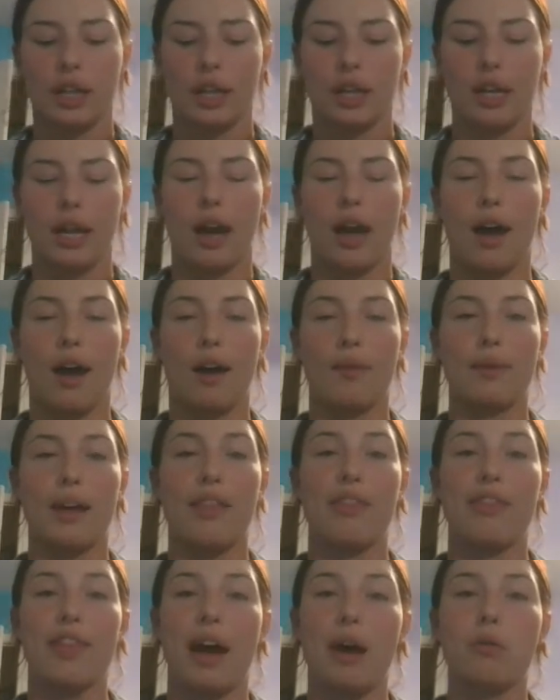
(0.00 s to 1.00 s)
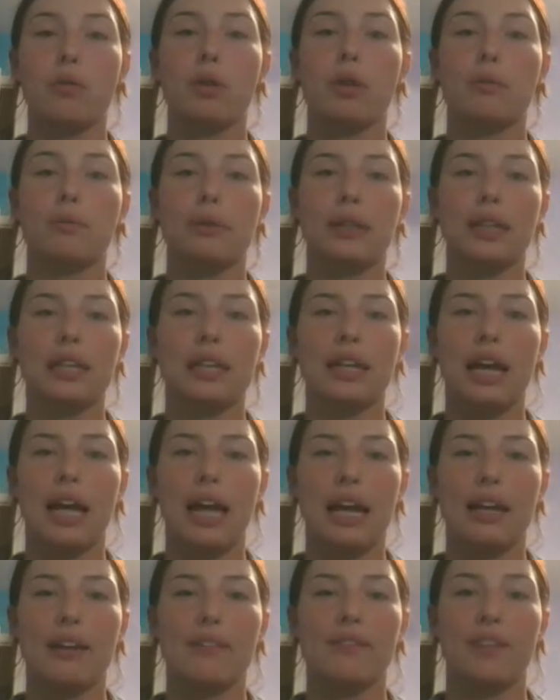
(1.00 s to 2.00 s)
And that will be
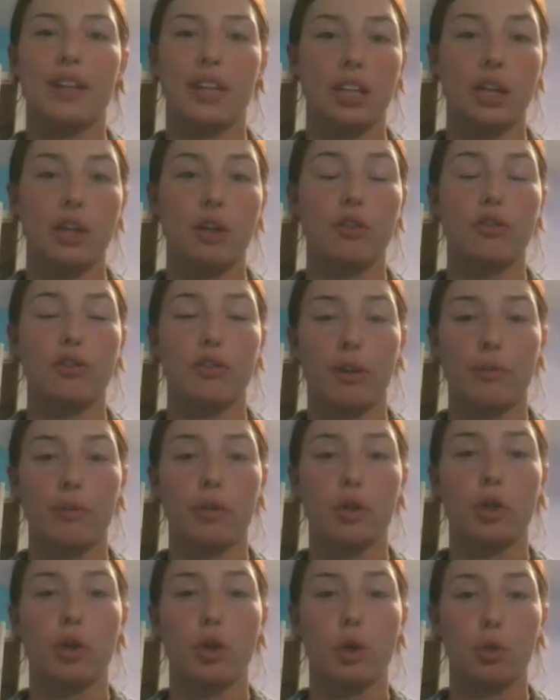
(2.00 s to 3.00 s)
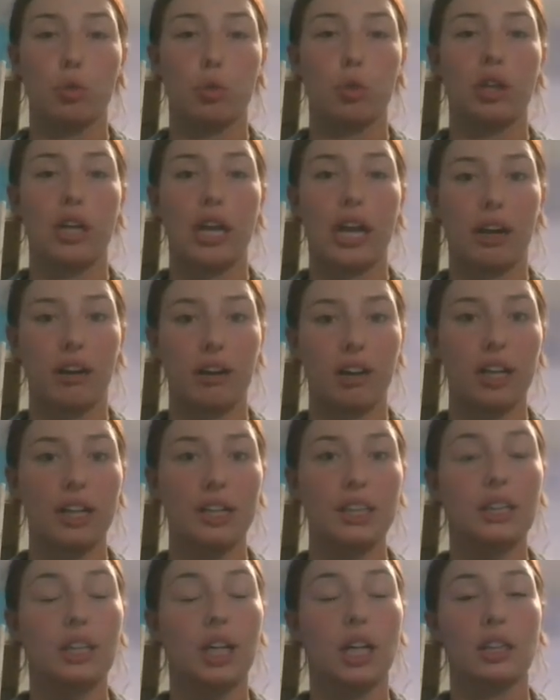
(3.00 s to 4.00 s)
a video from the Cold War era.
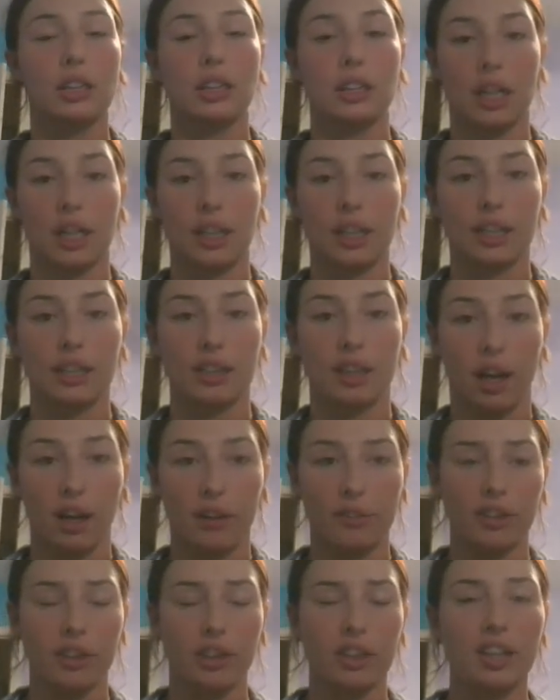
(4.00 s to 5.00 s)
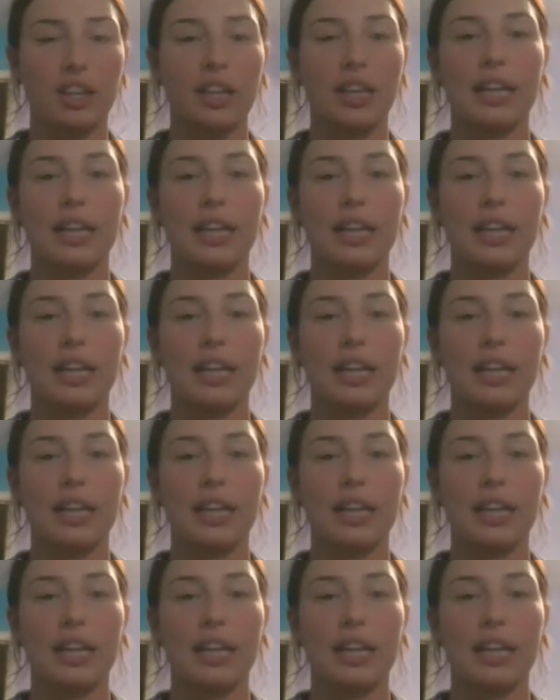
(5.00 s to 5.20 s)
It's called Duck and Cover.